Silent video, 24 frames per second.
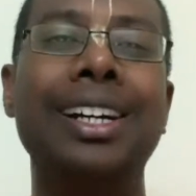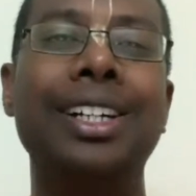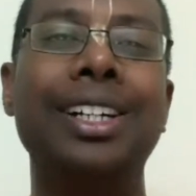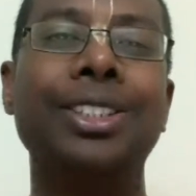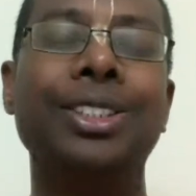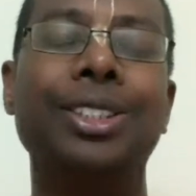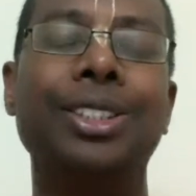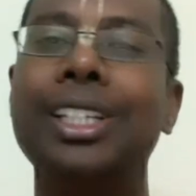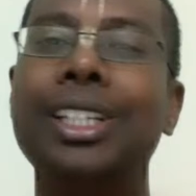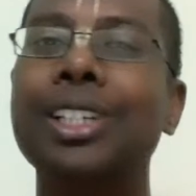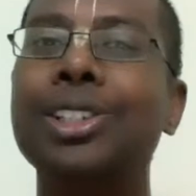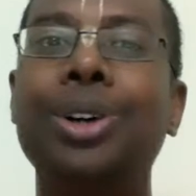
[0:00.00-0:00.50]

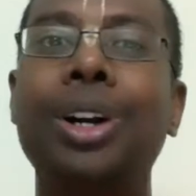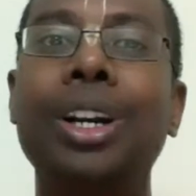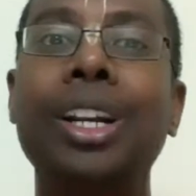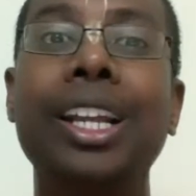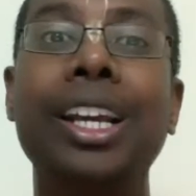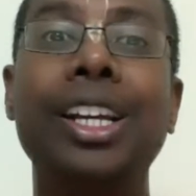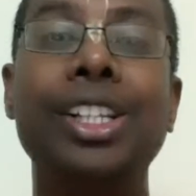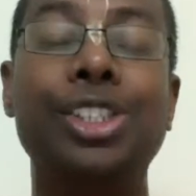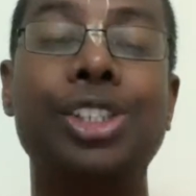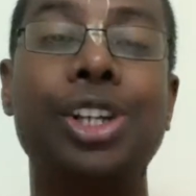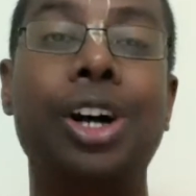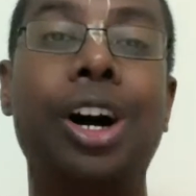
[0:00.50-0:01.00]
So it is
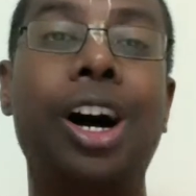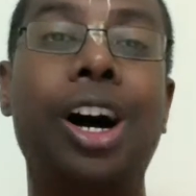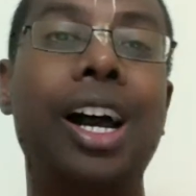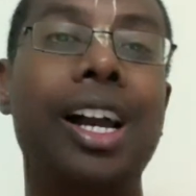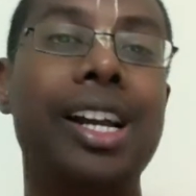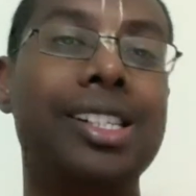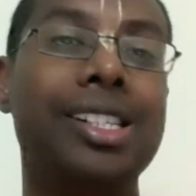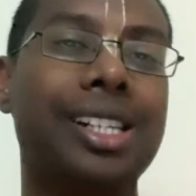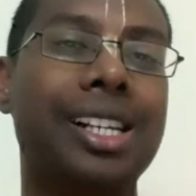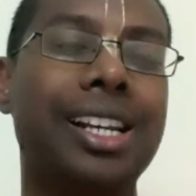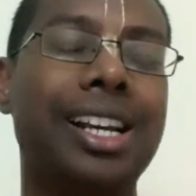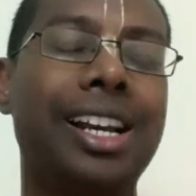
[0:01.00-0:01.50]
only a
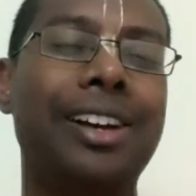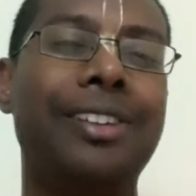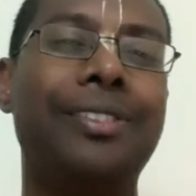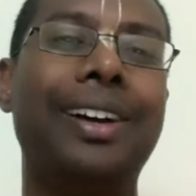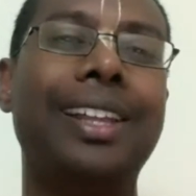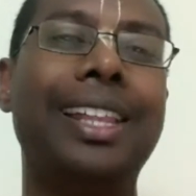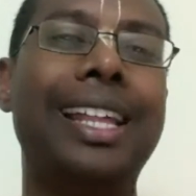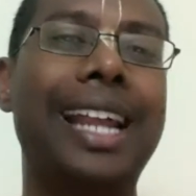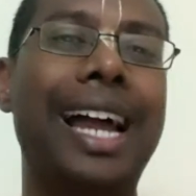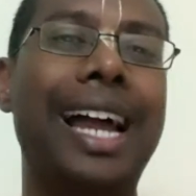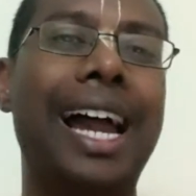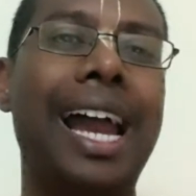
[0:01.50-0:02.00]
choice
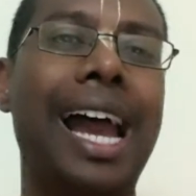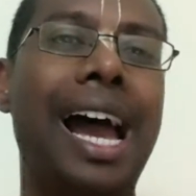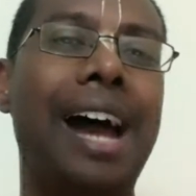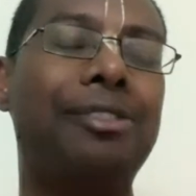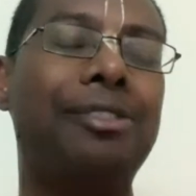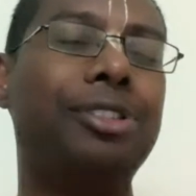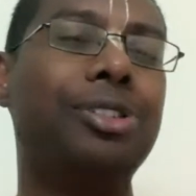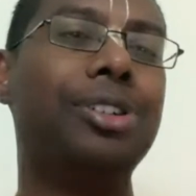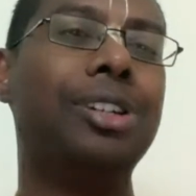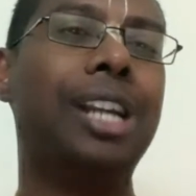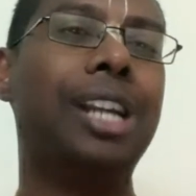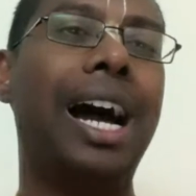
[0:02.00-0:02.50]
whether I
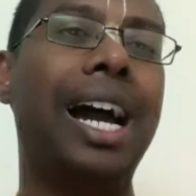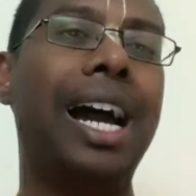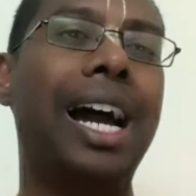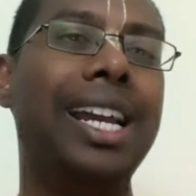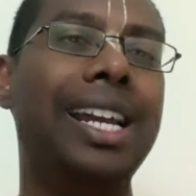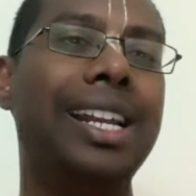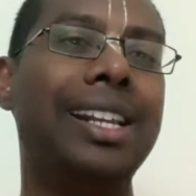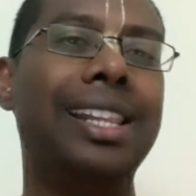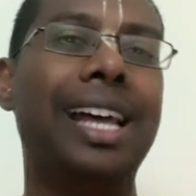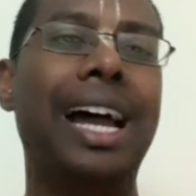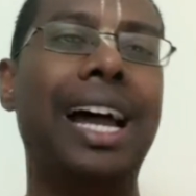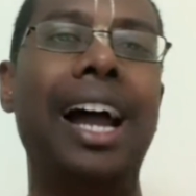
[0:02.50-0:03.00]
have to die
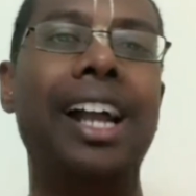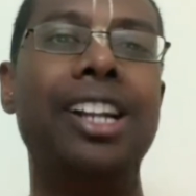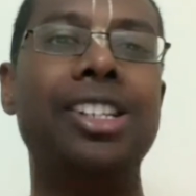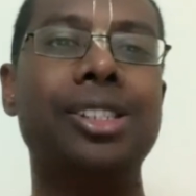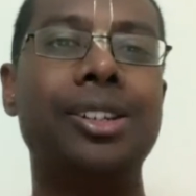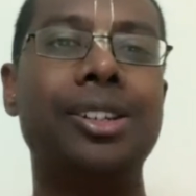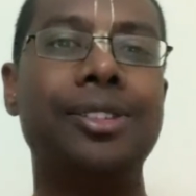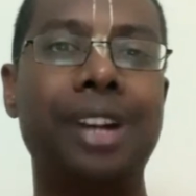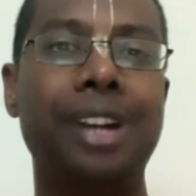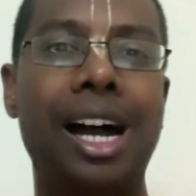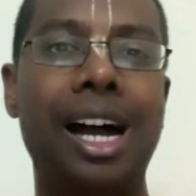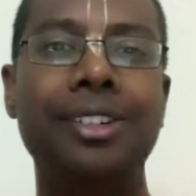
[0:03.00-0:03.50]
in the hands
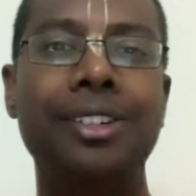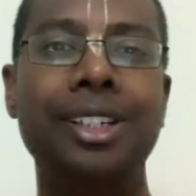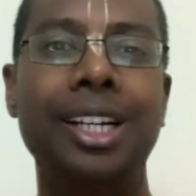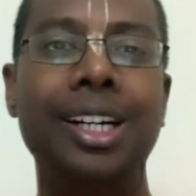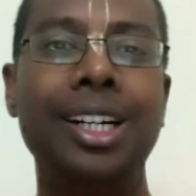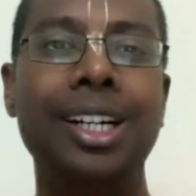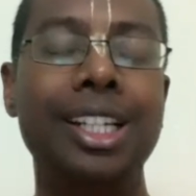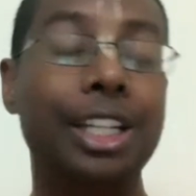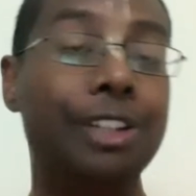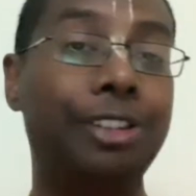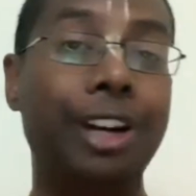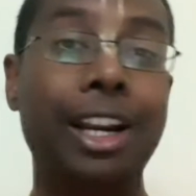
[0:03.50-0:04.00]
of
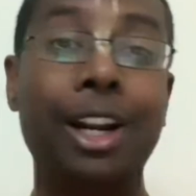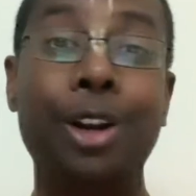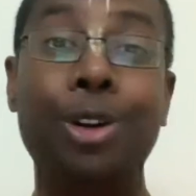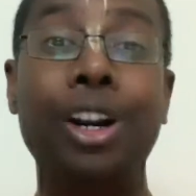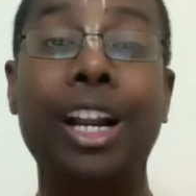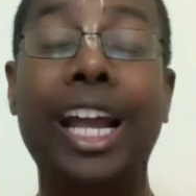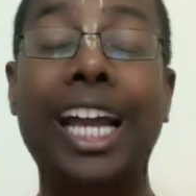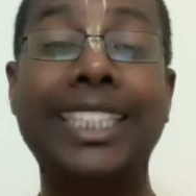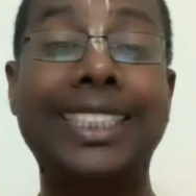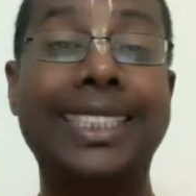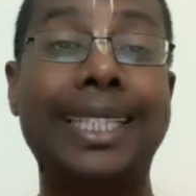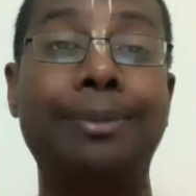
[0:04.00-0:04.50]
Ravana. If I
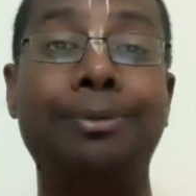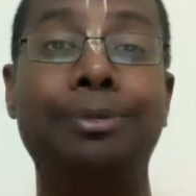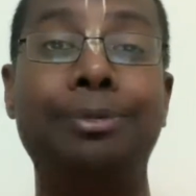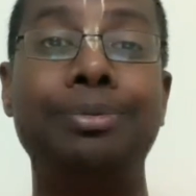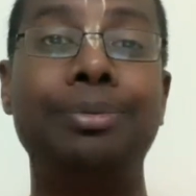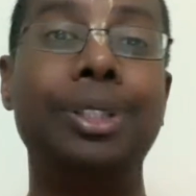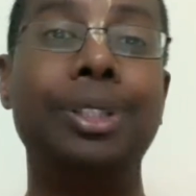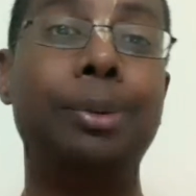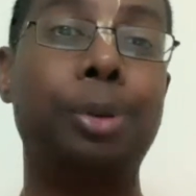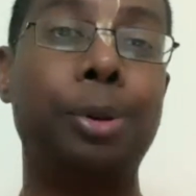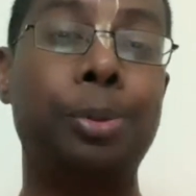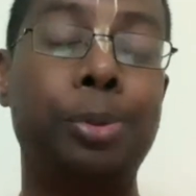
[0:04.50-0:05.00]
don't
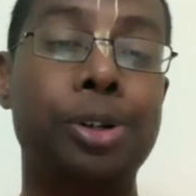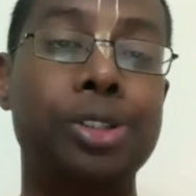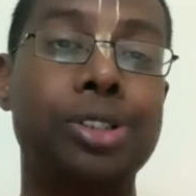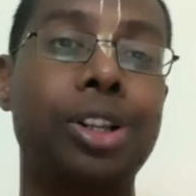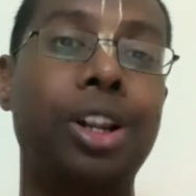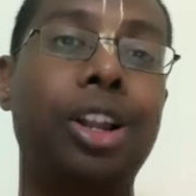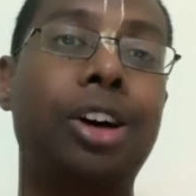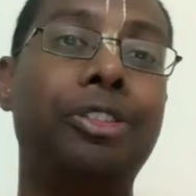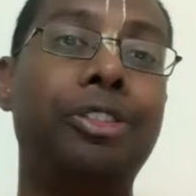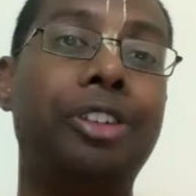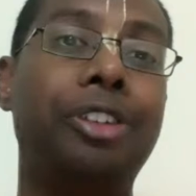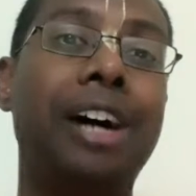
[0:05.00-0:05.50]
accept the
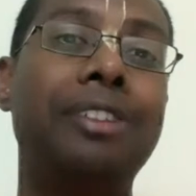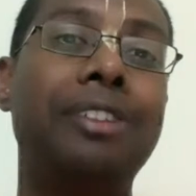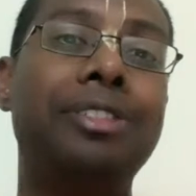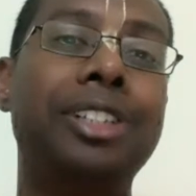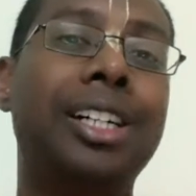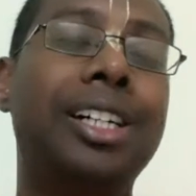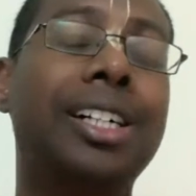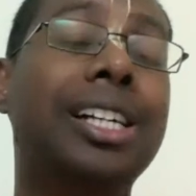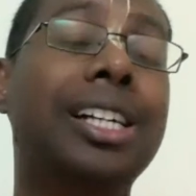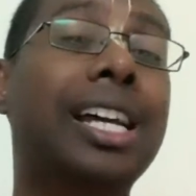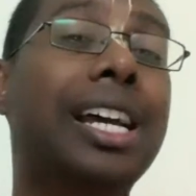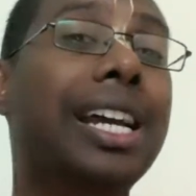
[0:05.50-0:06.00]
proposal of
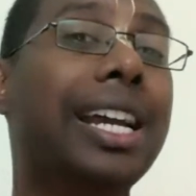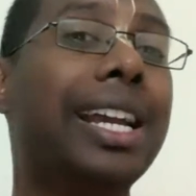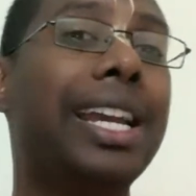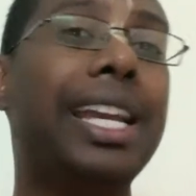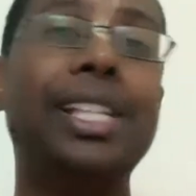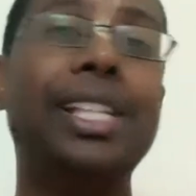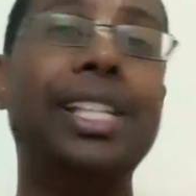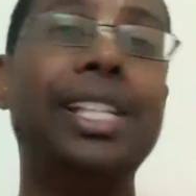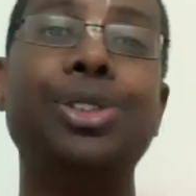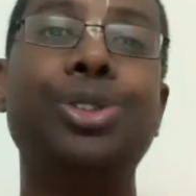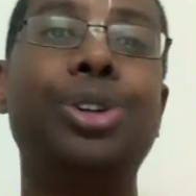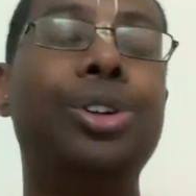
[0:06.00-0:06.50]
Ravana,
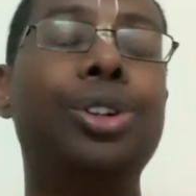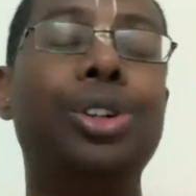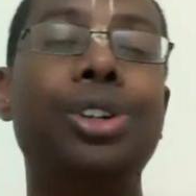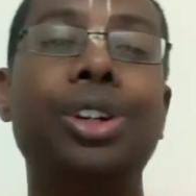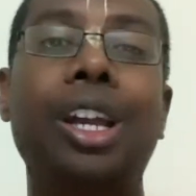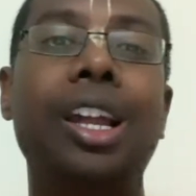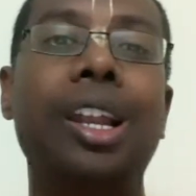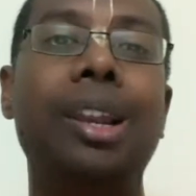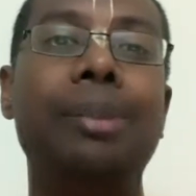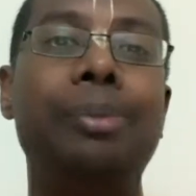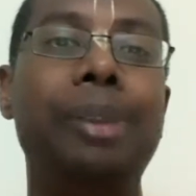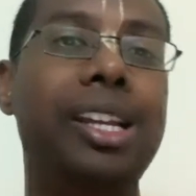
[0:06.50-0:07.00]
he's going to
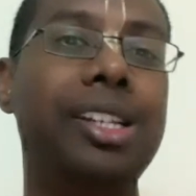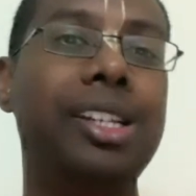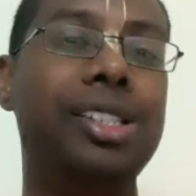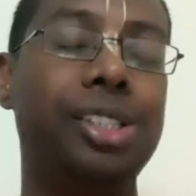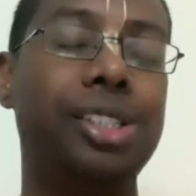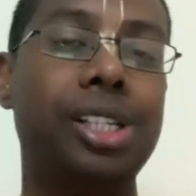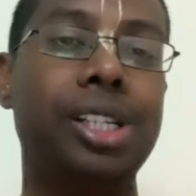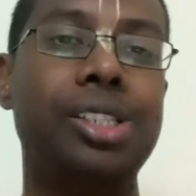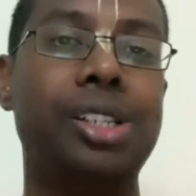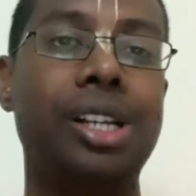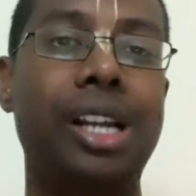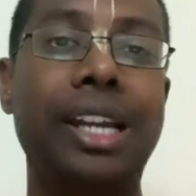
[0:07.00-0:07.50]
kill me
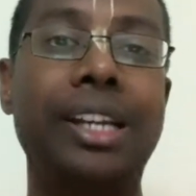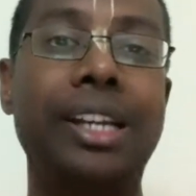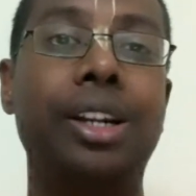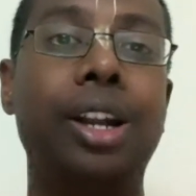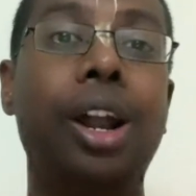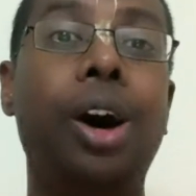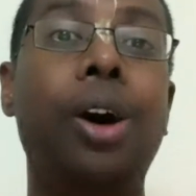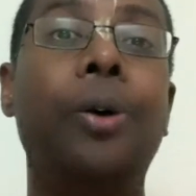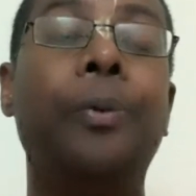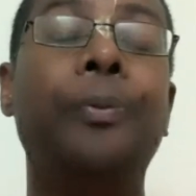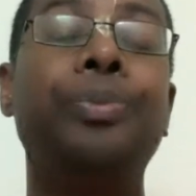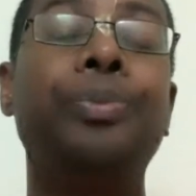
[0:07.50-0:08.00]
just right
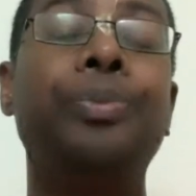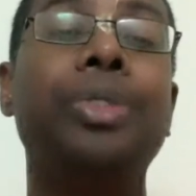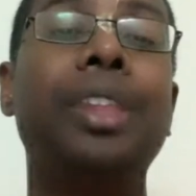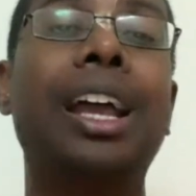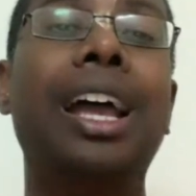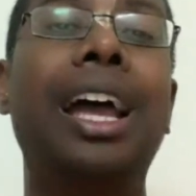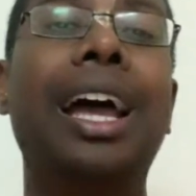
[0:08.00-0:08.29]
now.